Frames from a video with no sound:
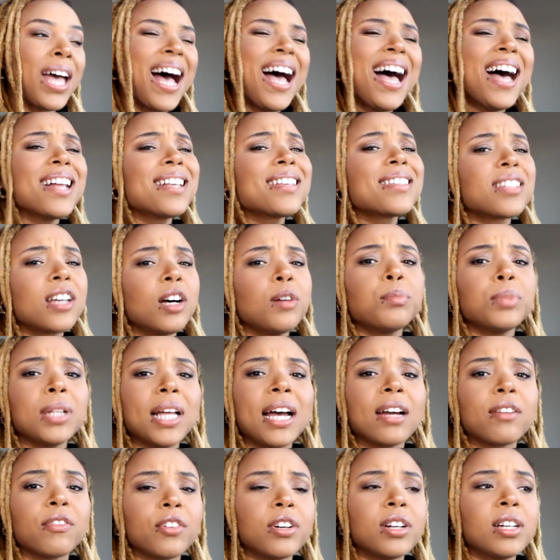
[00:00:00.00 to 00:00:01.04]
I had some
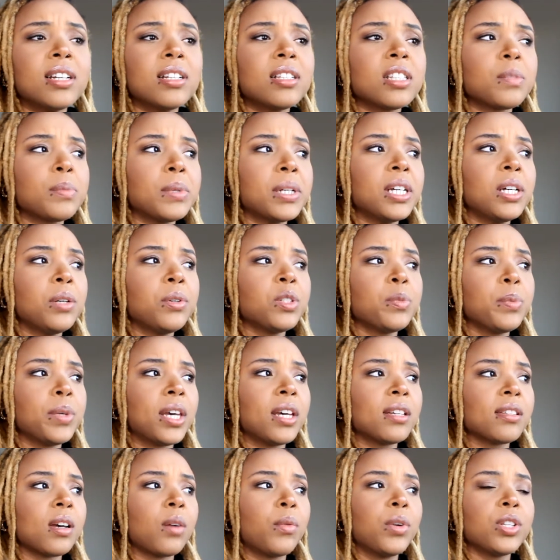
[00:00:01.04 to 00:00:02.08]
black friends, but it was
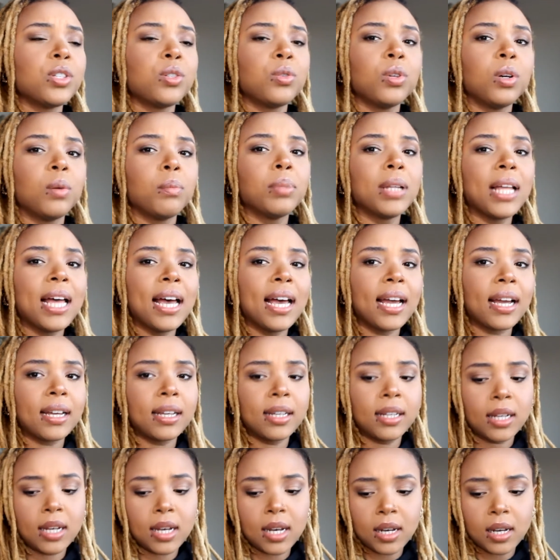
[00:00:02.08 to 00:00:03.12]
because I went to a
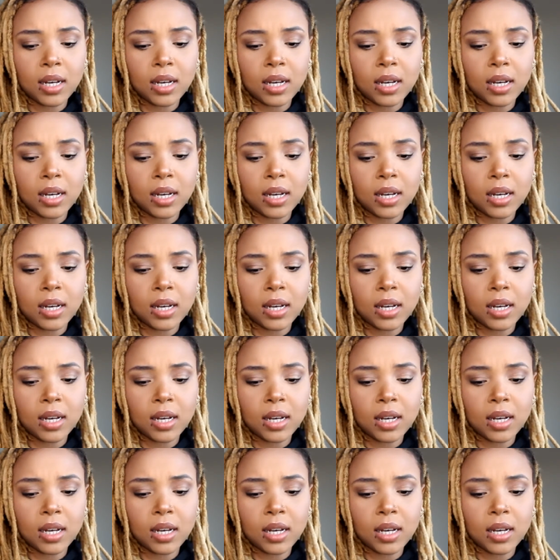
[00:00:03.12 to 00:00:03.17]
black